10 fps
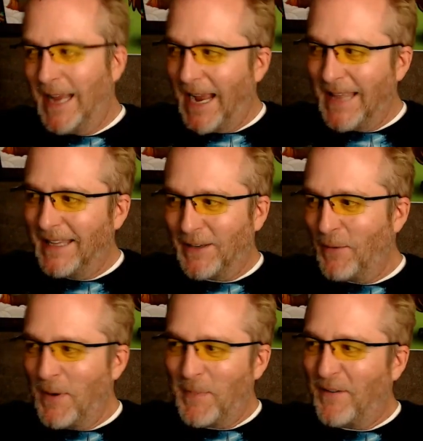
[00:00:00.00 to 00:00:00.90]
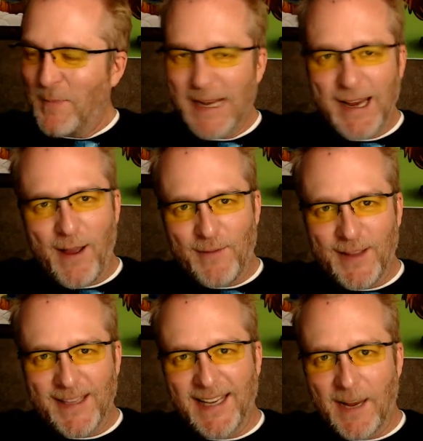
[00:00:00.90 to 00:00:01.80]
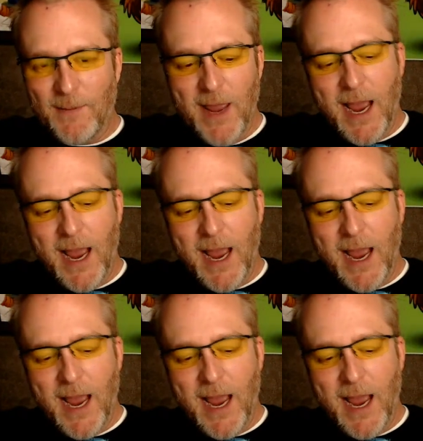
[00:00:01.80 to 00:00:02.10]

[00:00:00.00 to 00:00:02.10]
I think they're ripping everybody off all the time.